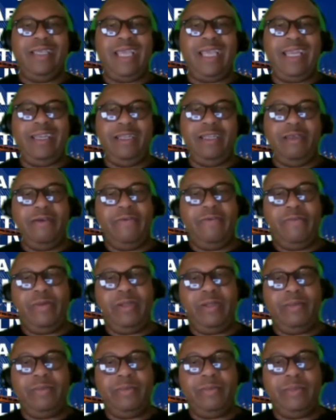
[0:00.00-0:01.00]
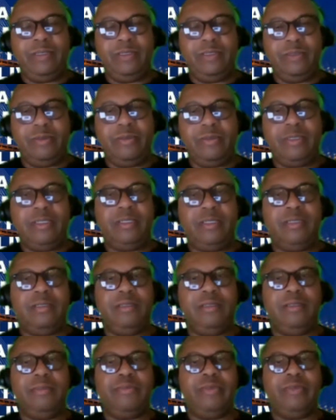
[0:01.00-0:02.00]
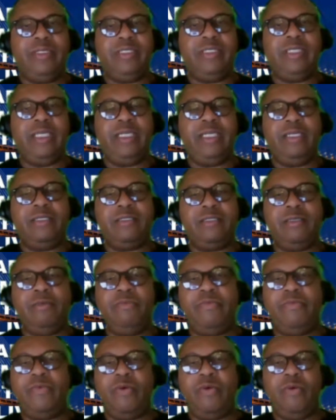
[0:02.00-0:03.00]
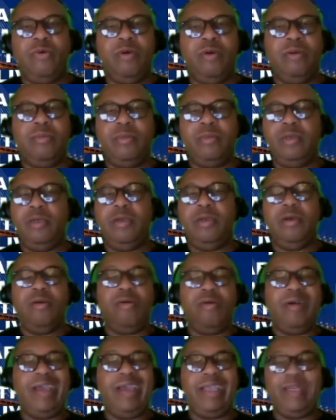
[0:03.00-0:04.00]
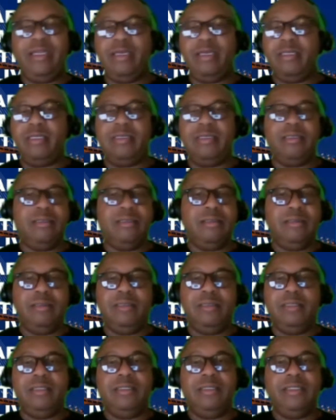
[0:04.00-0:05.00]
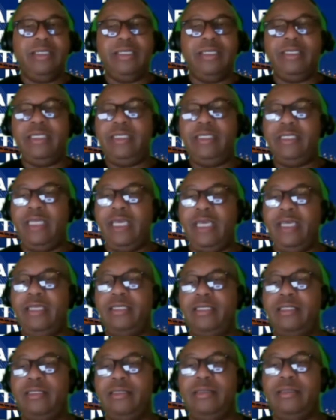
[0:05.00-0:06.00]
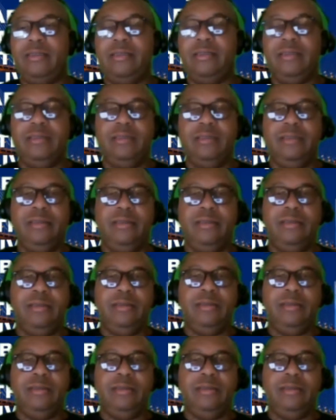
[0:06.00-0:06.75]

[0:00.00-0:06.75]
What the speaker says: you can't say, I love what I'm doing, appreciate it in some form or another, then detach.